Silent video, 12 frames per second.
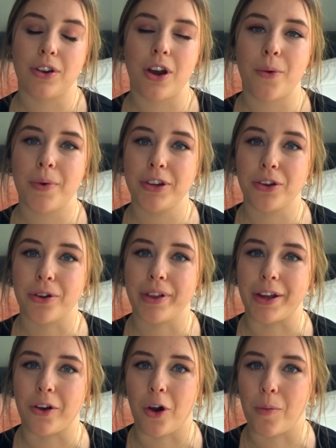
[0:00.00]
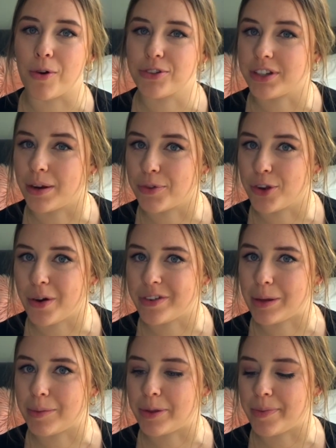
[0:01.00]
You know when you're like almost done with your
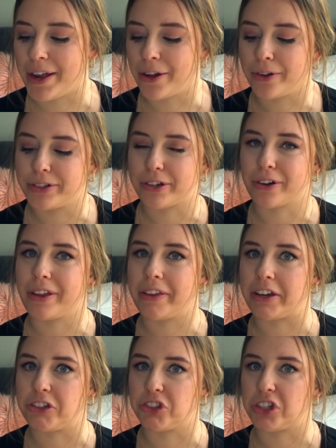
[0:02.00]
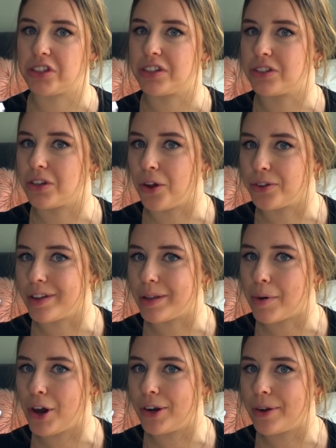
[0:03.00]
everything but the bagel and it's really like just the salt on
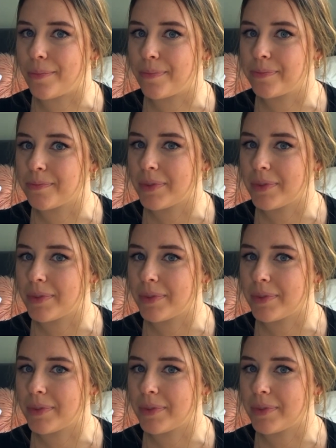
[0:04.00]
the bottom?